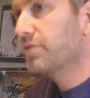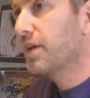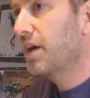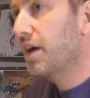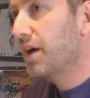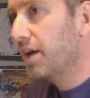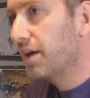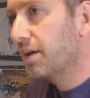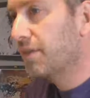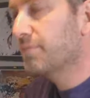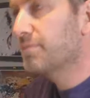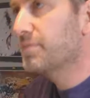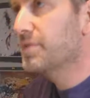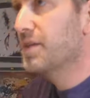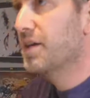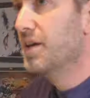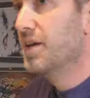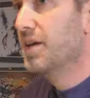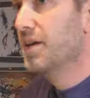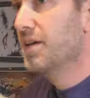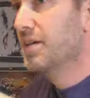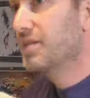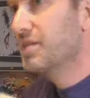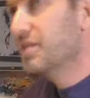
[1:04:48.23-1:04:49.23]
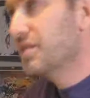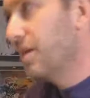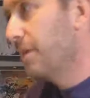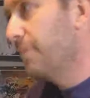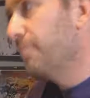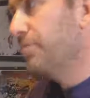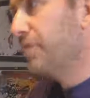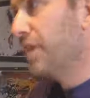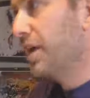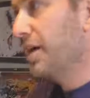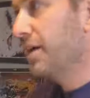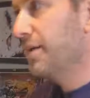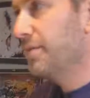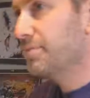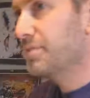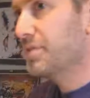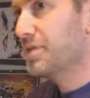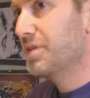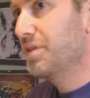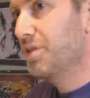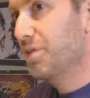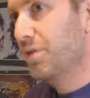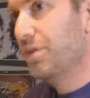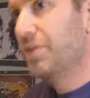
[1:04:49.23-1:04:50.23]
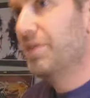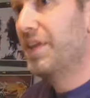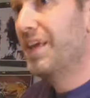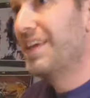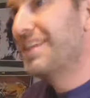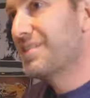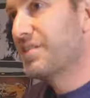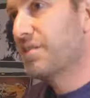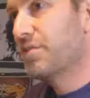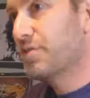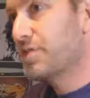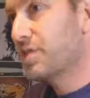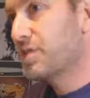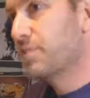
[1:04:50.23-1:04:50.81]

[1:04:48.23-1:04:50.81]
times, sometimes, a nice little